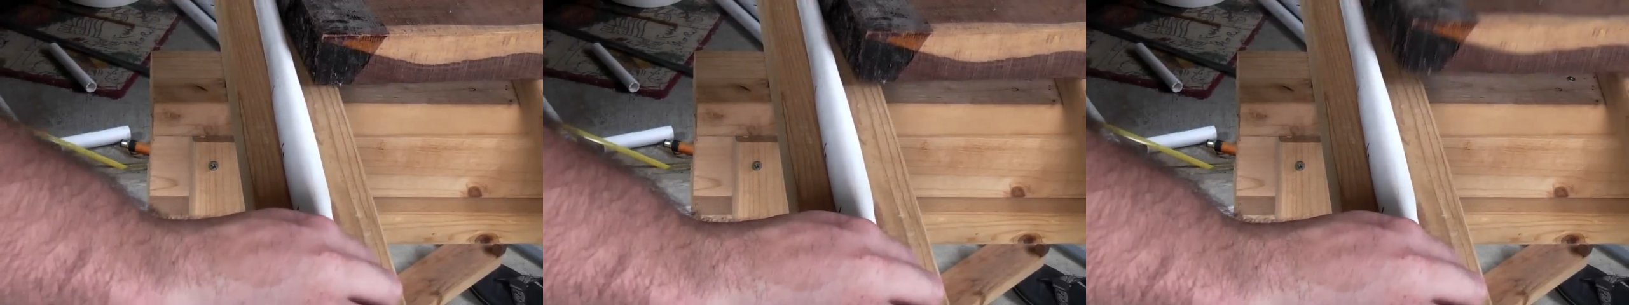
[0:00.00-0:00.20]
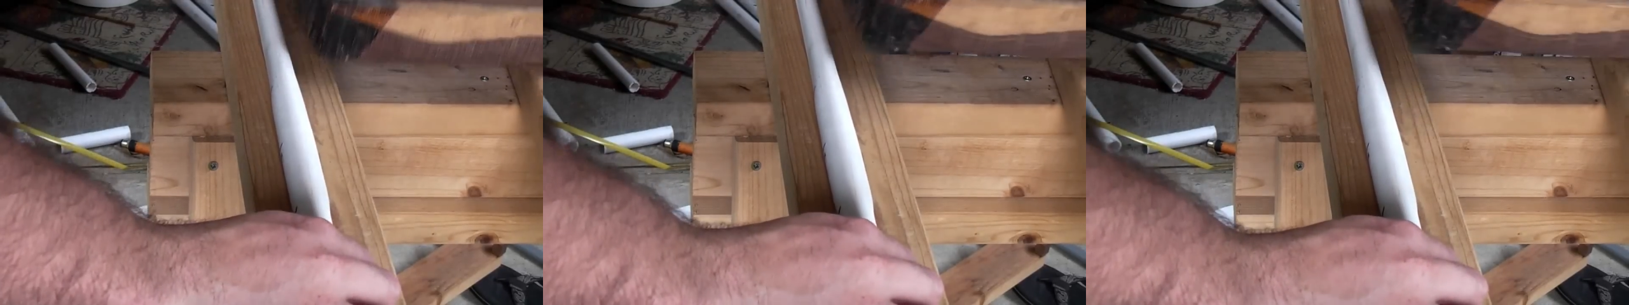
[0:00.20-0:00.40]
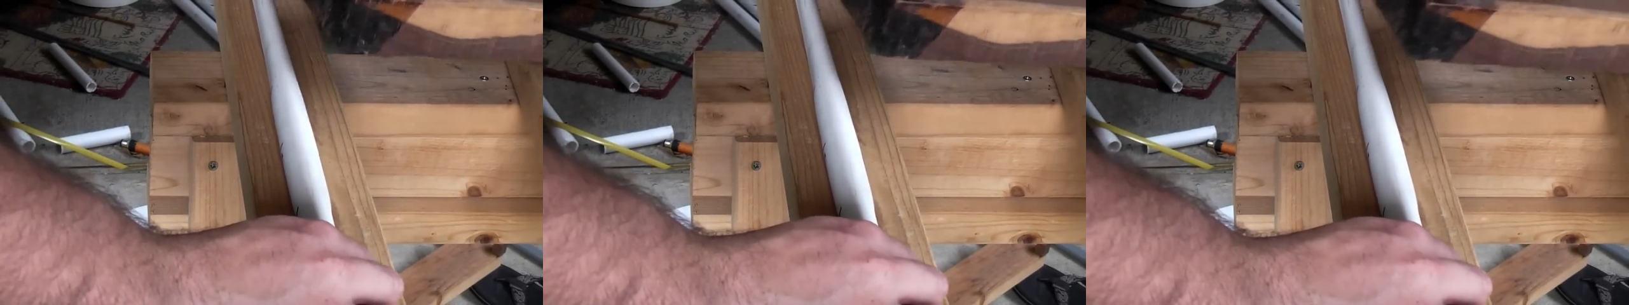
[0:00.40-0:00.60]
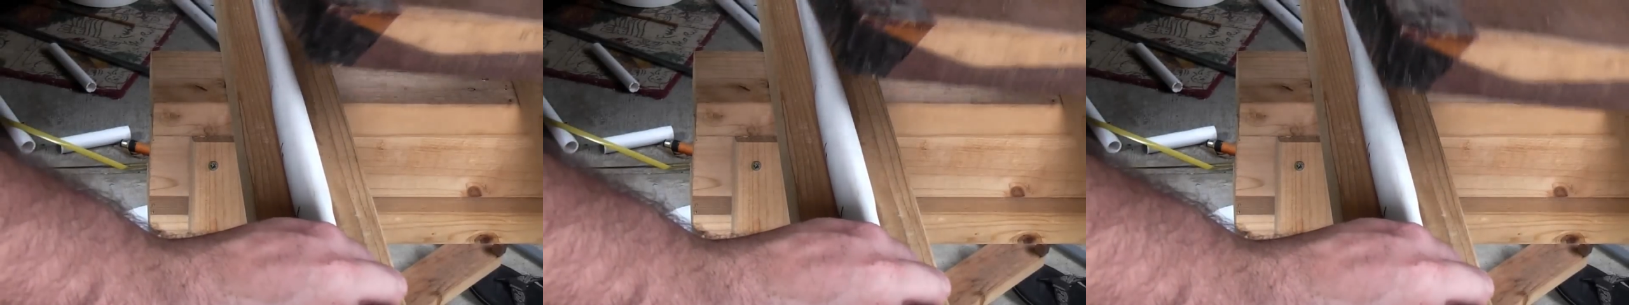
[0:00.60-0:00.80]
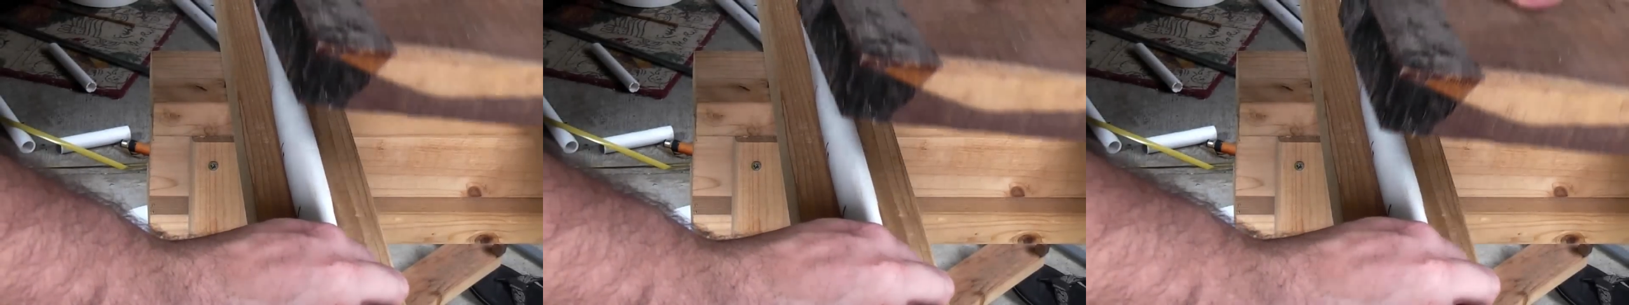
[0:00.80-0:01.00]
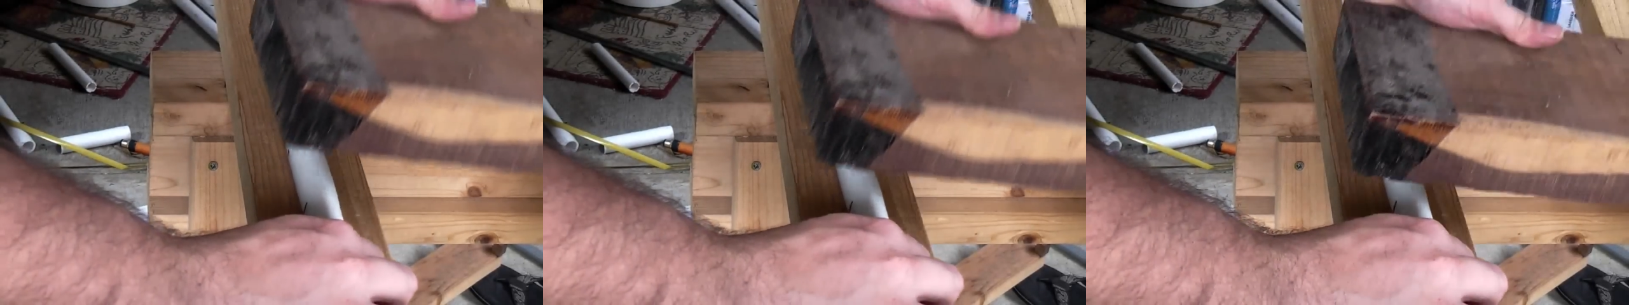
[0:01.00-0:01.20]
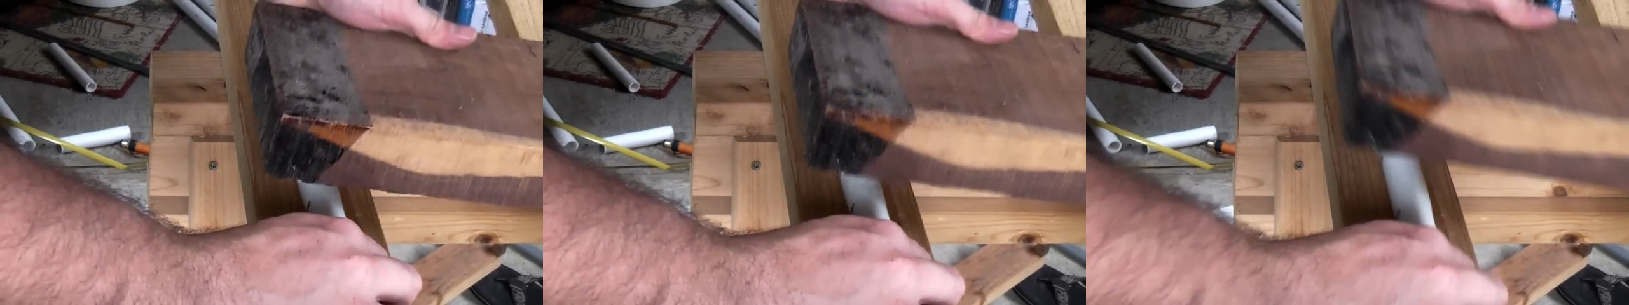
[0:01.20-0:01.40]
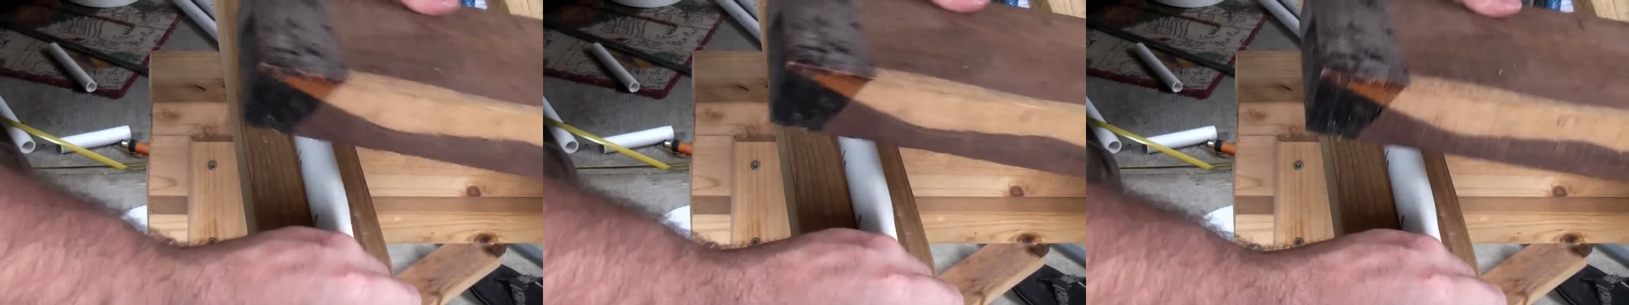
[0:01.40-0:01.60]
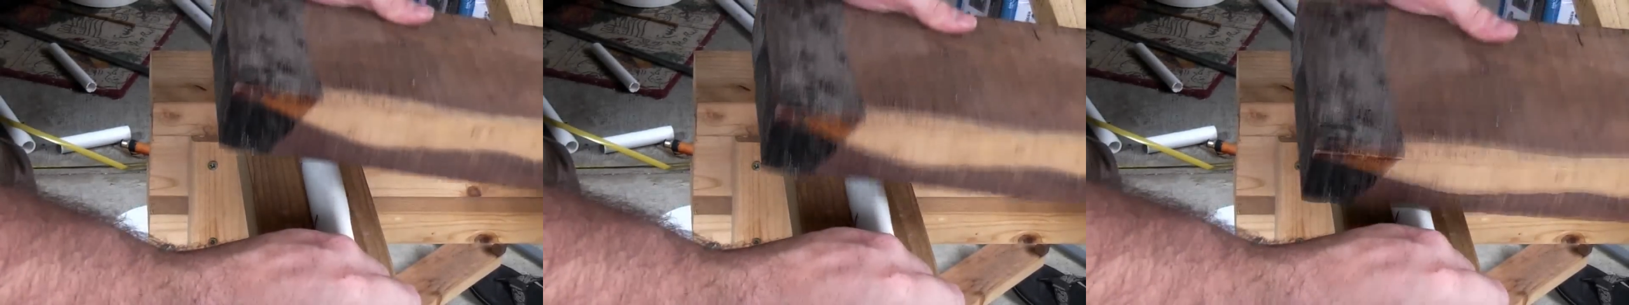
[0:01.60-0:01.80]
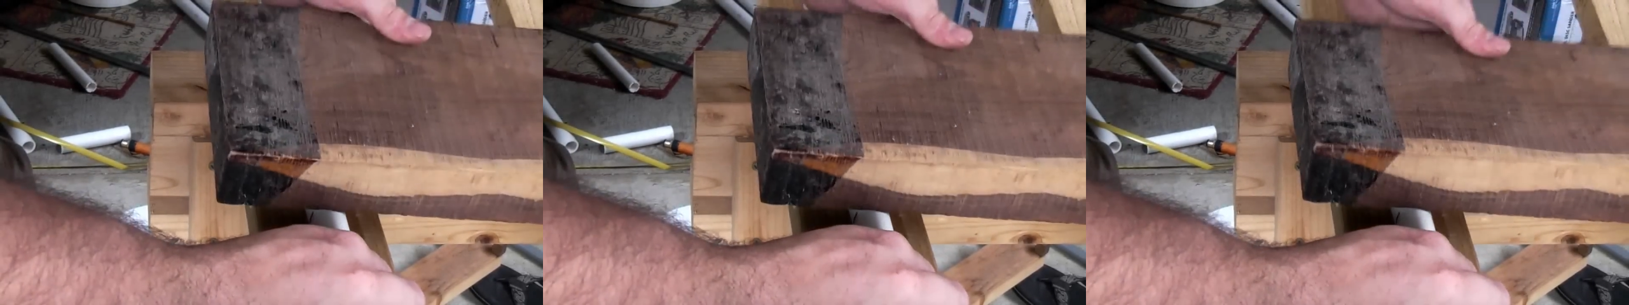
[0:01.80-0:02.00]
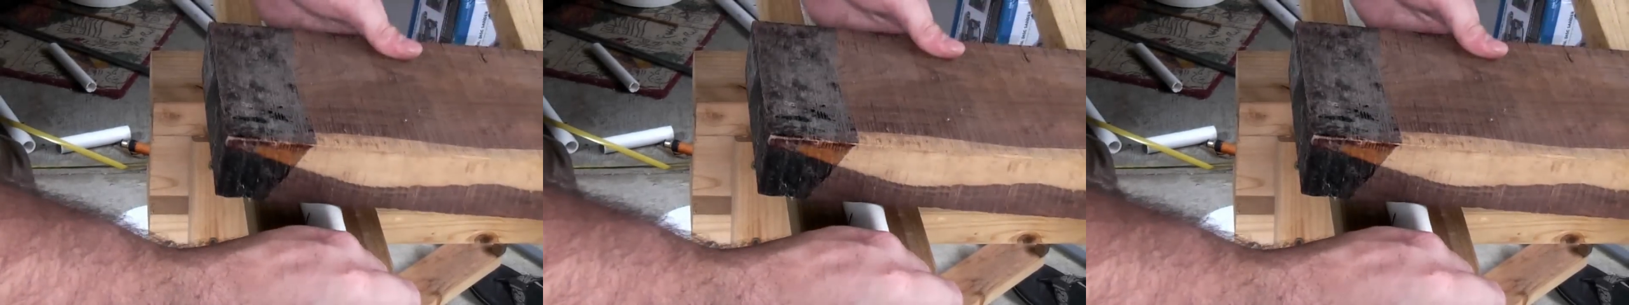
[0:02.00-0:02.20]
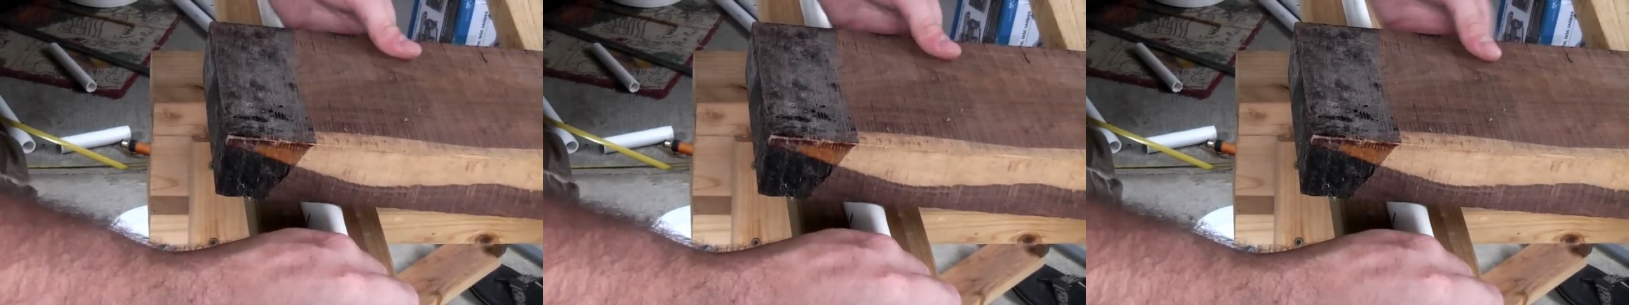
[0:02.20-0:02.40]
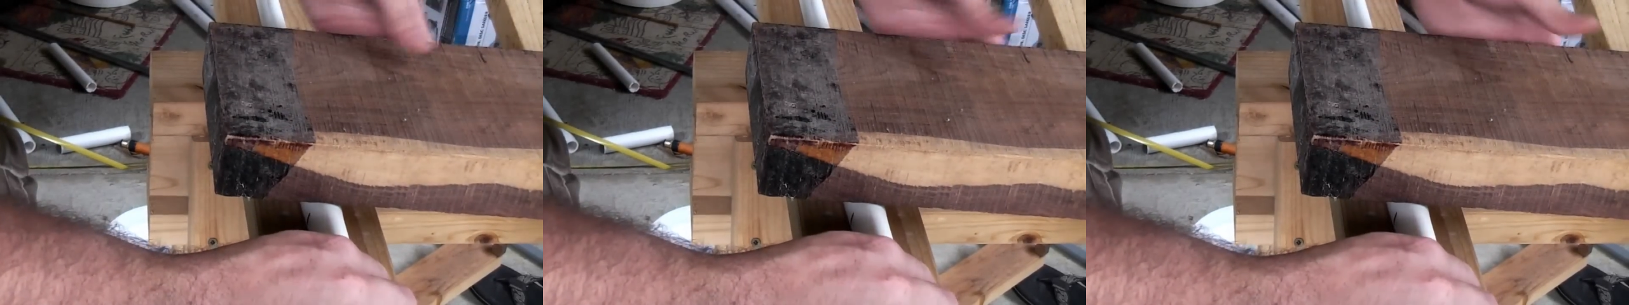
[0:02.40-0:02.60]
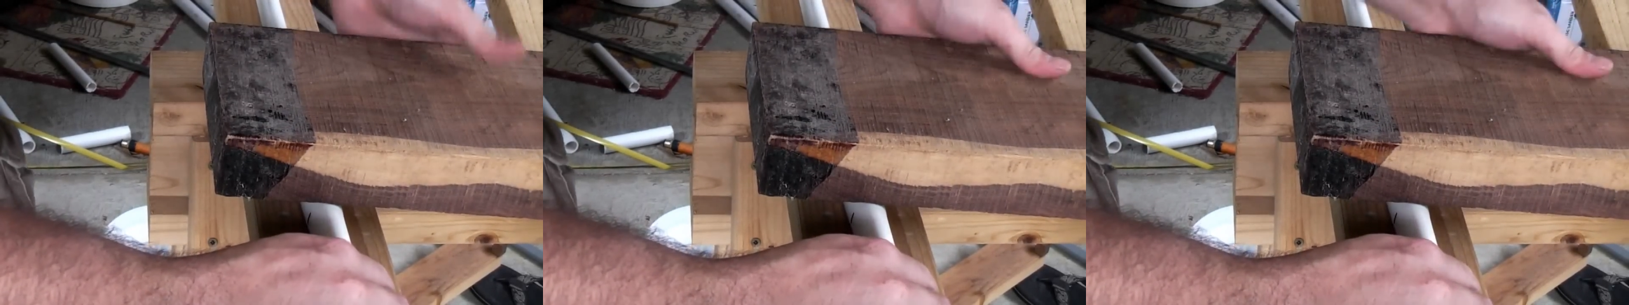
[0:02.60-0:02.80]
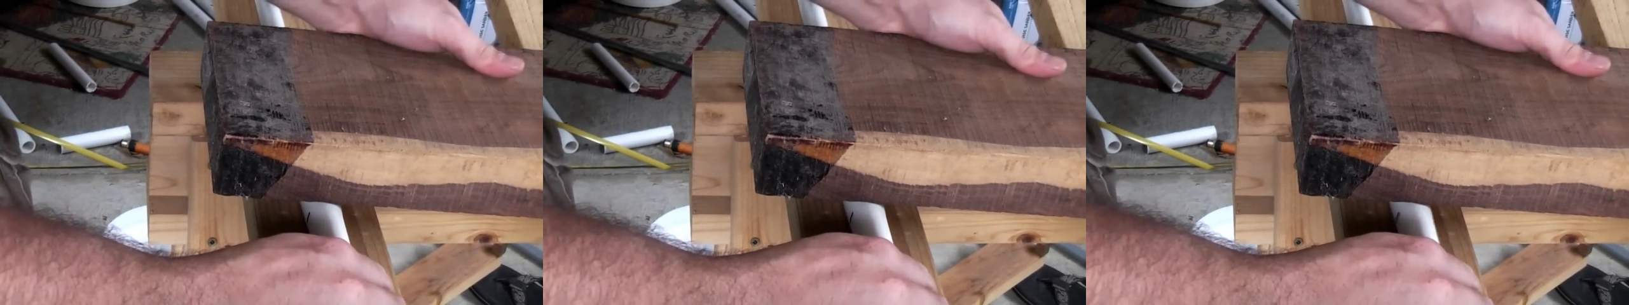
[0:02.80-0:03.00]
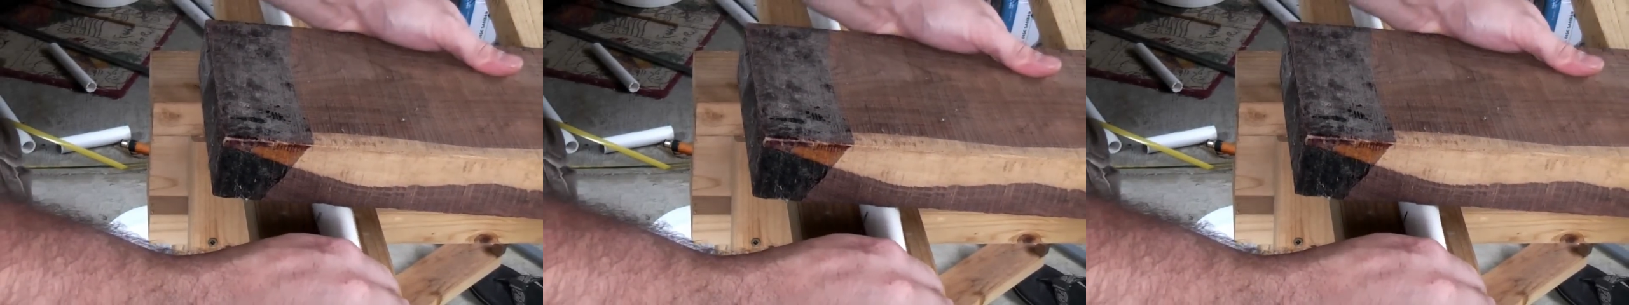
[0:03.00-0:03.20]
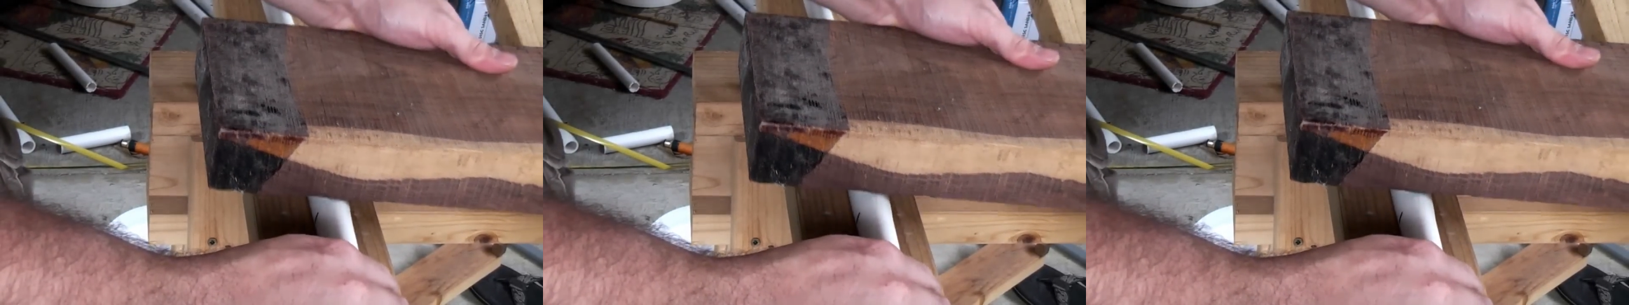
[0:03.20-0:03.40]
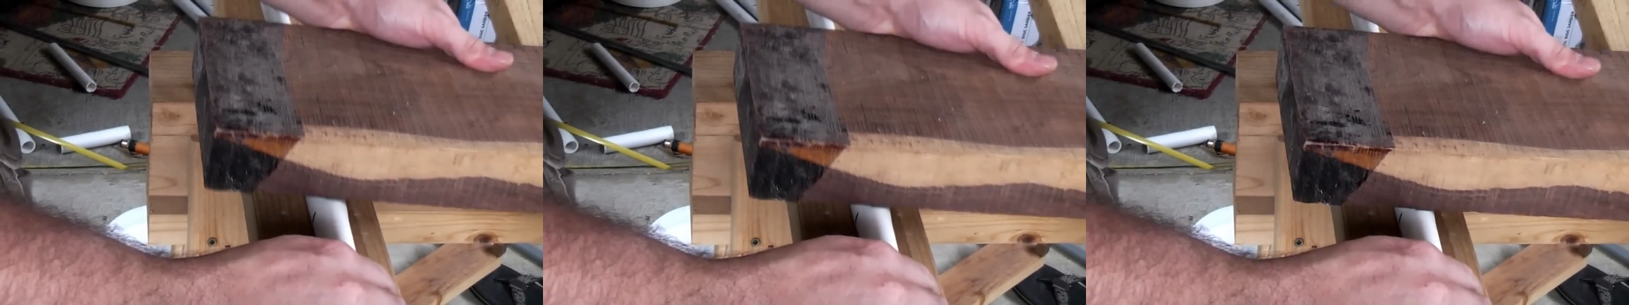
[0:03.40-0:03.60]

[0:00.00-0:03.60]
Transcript: Nobody's mouth can be seen.